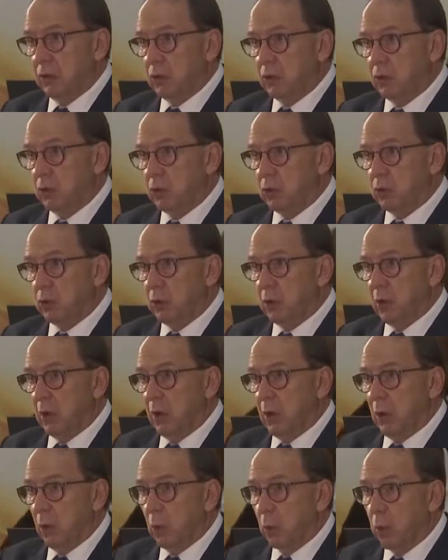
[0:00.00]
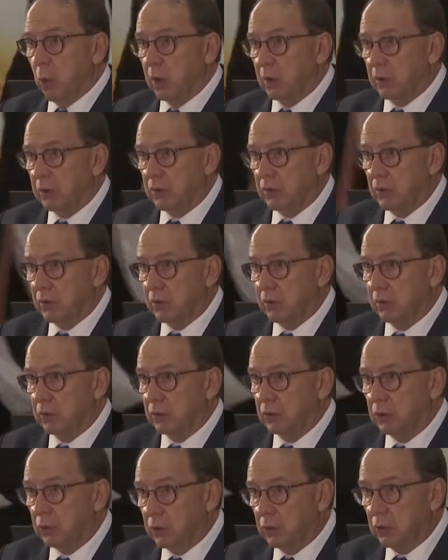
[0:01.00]
to what
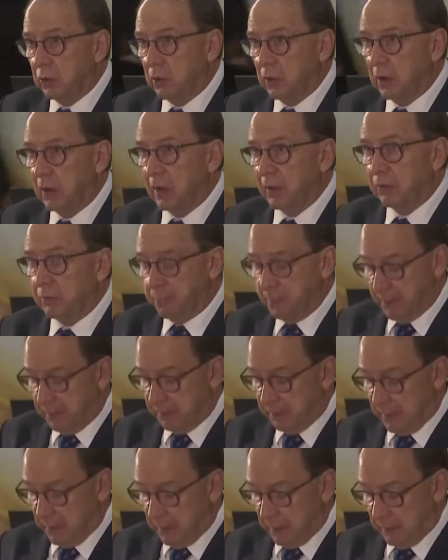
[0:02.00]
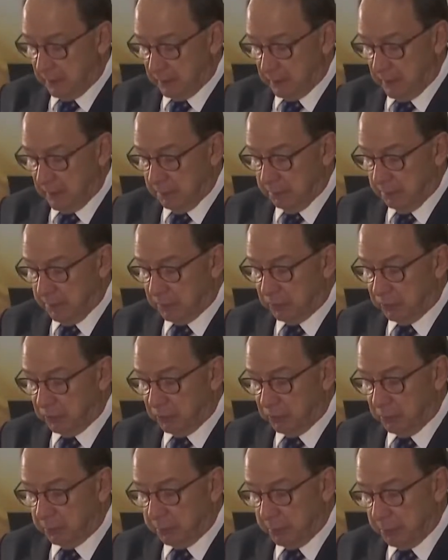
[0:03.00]
should have been their outcome, but for
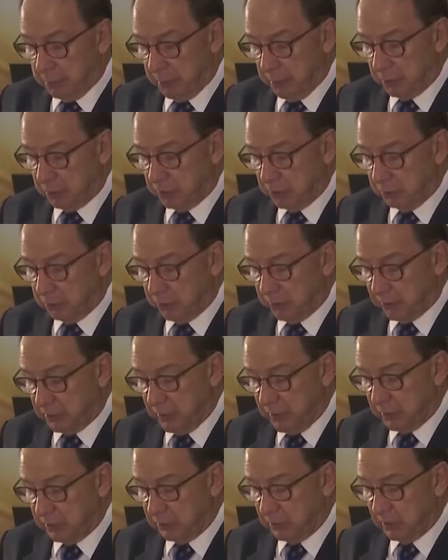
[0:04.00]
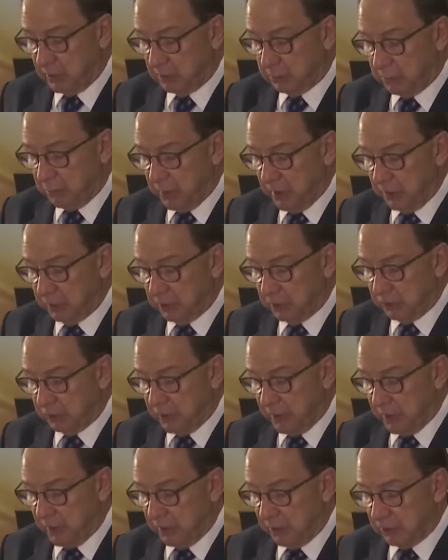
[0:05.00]
the promotion, protection, and private
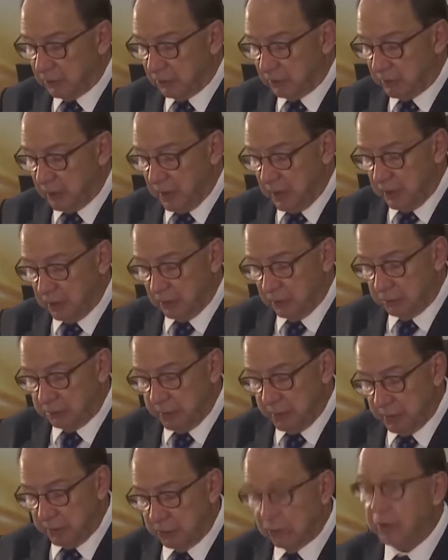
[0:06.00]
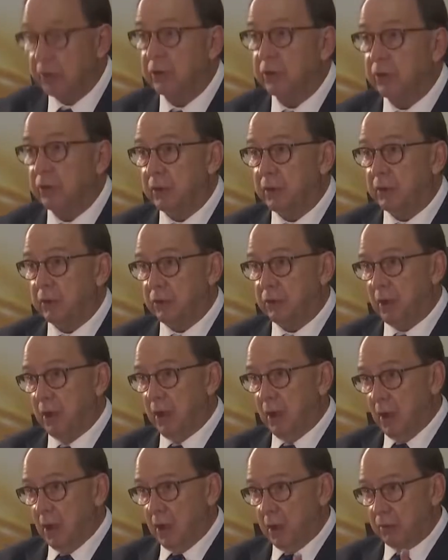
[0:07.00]
financial gain of beneficiaries
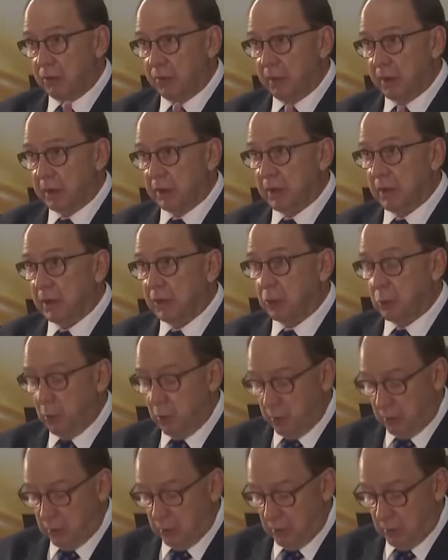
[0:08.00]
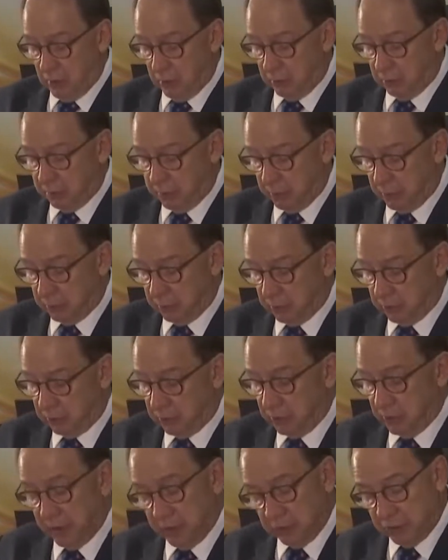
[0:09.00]
of that network of persons
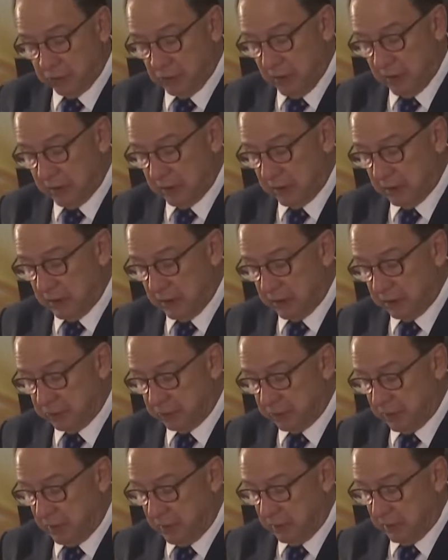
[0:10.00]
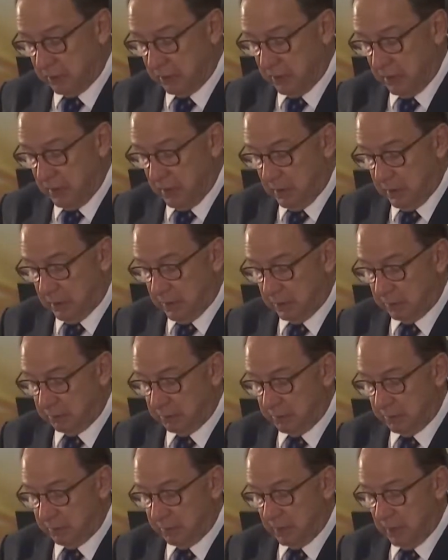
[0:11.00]
inside and outside
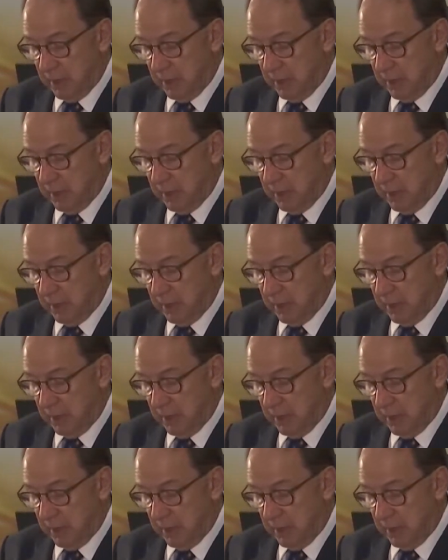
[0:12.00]
government,